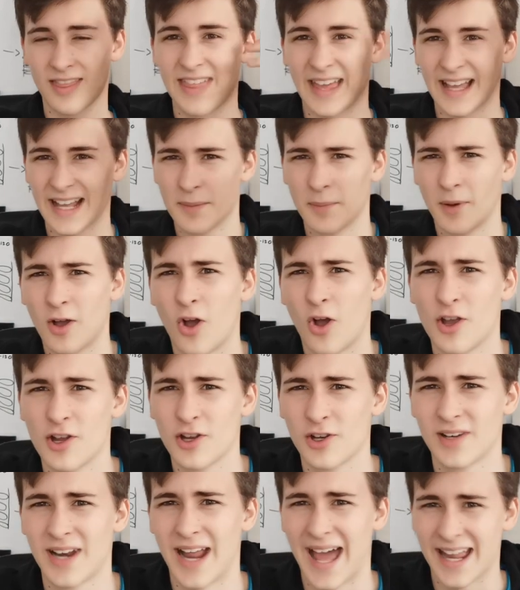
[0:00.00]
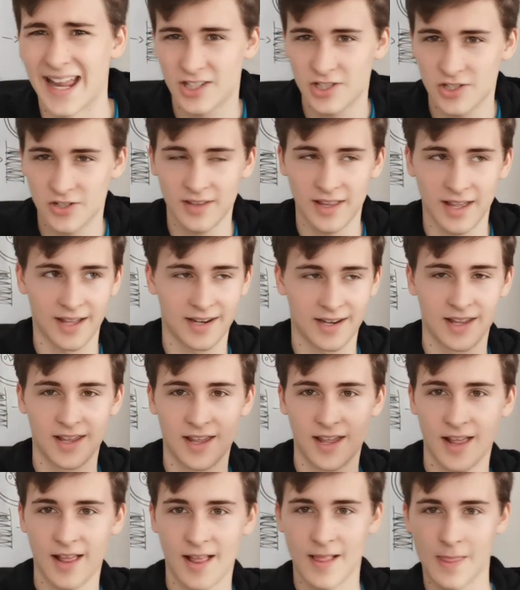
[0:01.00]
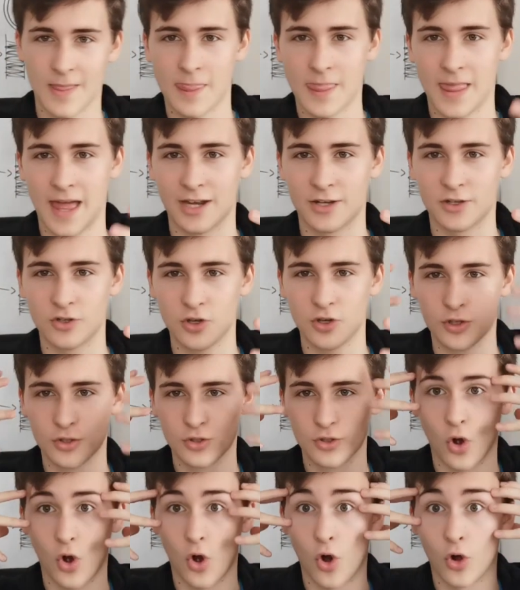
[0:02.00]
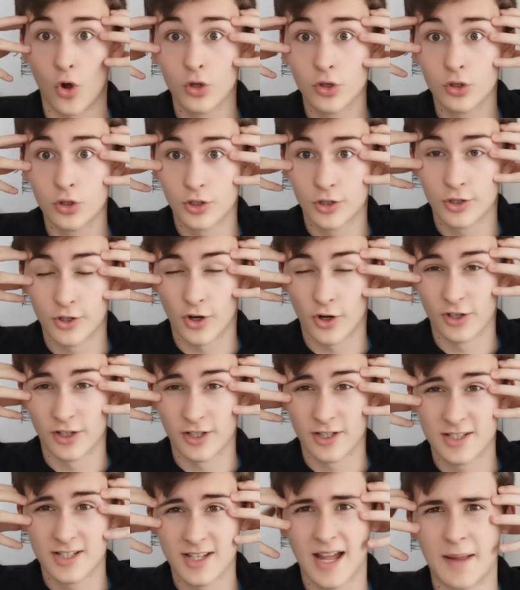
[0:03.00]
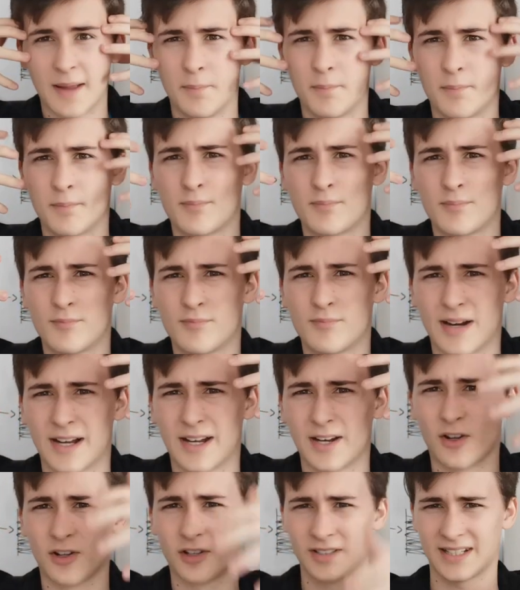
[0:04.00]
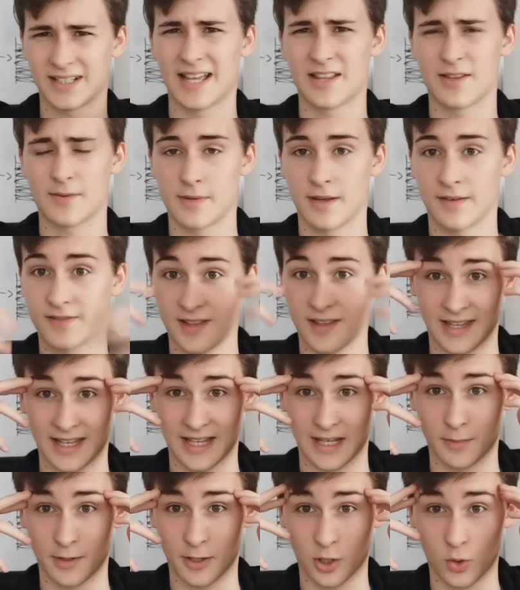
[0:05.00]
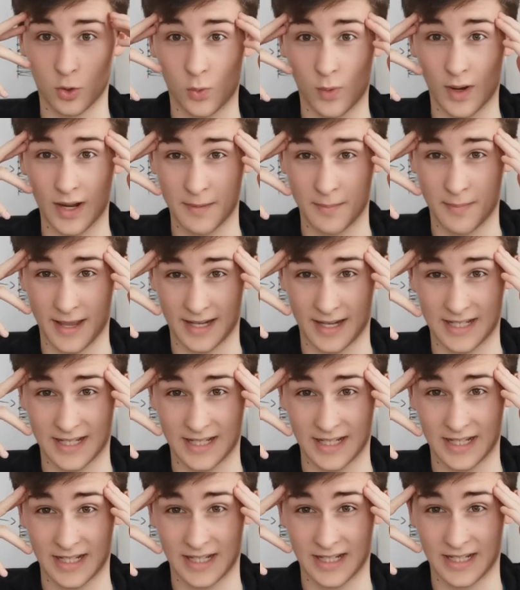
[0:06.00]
think about how you're going to answer that, and use all your knowledge and bring it all together. But you have to think about it quite a bit.